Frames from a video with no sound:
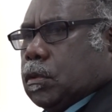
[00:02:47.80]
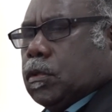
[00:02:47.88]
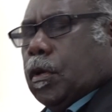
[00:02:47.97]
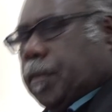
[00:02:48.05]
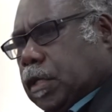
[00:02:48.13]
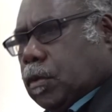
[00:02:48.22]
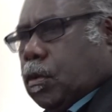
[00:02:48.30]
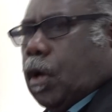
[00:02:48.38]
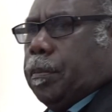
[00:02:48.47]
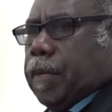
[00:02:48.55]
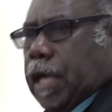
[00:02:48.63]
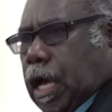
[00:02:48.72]
So me too,
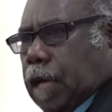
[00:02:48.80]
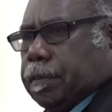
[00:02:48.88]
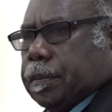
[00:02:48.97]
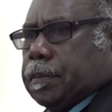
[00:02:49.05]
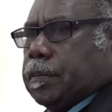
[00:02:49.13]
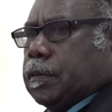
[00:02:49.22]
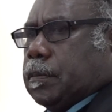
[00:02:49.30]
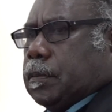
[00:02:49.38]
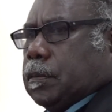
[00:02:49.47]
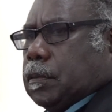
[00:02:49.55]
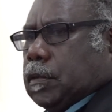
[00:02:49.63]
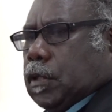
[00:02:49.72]
on behalf
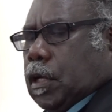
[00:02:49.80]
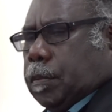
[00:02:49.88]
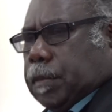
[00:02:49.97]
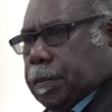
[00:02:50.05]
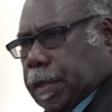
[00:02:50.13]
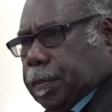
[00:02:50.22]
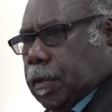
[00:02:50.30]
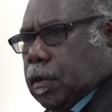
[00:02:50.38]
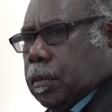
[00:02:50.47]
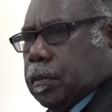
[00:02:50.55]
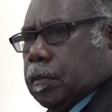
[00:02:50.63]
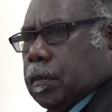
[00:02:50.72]
of the
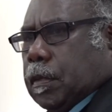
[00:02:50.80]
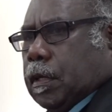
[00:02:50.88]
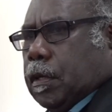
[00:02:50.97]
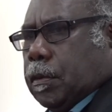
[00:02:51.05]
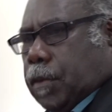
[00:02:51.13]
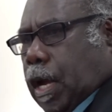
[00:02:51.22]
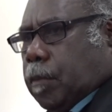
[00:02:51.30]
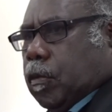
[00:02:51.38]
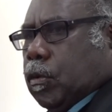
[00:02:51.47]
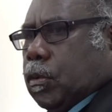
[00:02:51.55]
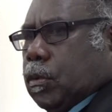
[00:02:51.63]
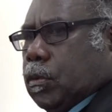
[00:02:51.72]
people of
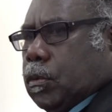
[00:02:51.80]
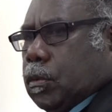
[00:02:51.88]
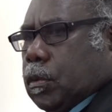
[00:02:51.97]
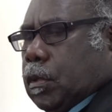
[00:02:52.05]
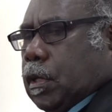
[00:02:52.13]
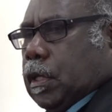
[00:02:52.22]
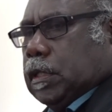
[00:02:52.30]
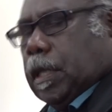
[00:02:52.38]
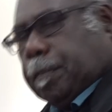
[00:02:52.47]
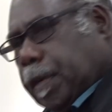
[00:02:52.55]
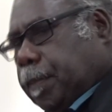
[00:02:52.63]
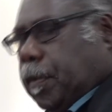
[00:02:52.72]
Ramu,
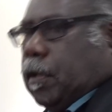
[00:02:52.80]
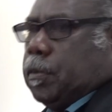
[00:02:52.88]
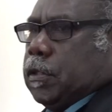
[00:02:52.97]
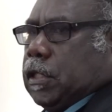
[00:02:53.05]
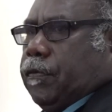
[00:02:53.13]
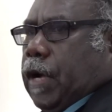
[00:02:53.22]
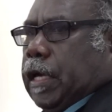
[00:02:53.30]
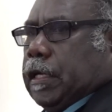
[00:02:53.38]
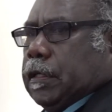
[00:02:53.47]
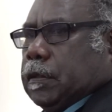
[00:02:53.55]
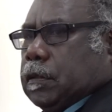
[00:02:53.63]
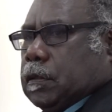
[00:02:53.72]
the people of CY,